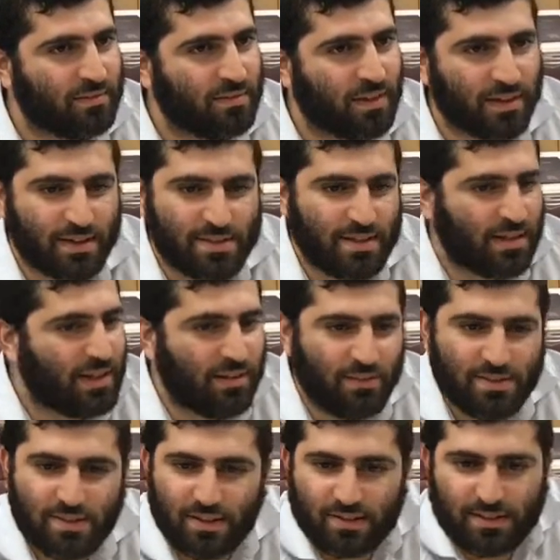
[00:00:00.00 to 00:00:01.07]
I can say it every
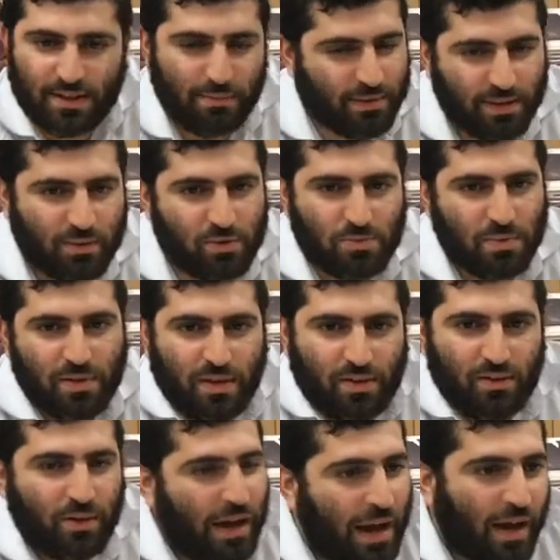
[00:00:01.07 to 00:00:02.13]
single time I get goosebumps. I
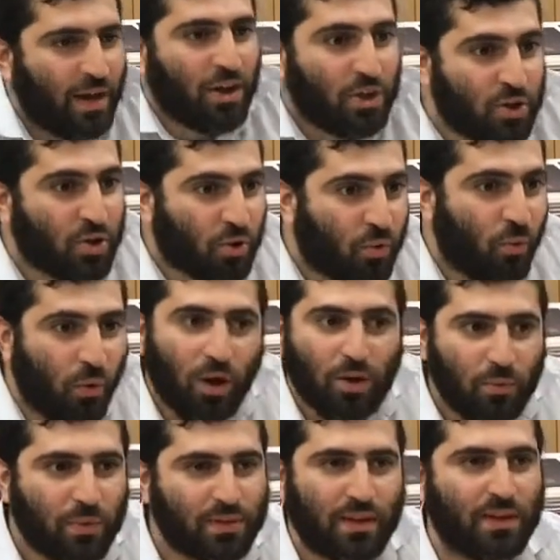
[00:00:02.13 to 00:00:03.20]
don't know how. You're one
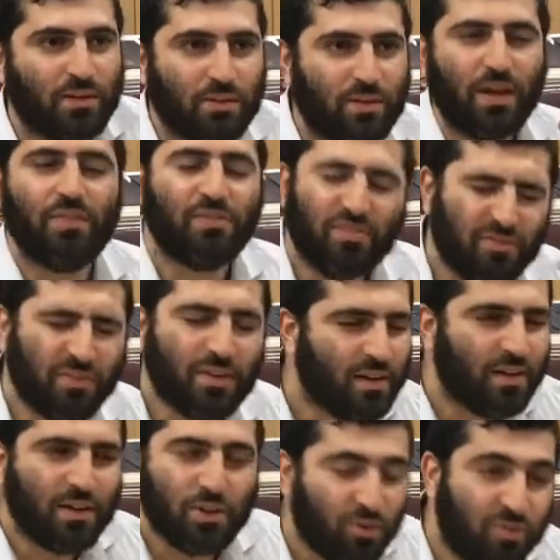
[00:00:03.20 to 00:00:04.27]
with. You have to.
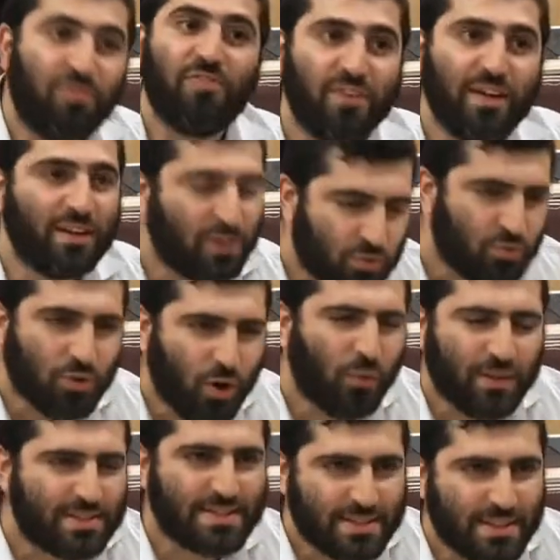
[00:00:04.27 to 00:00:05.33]
You feel. You know
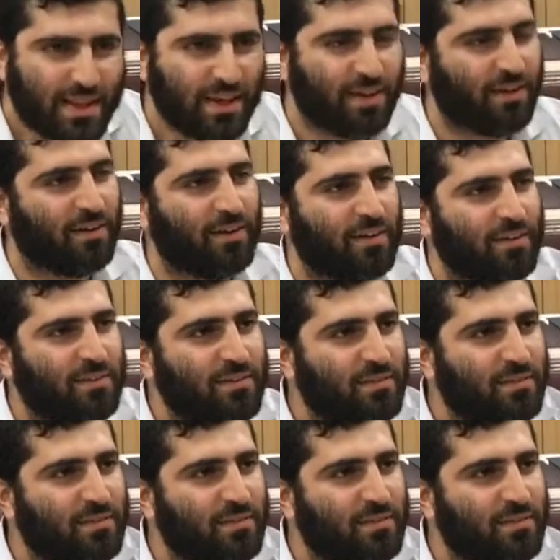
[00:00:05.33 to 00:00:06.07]
it's there.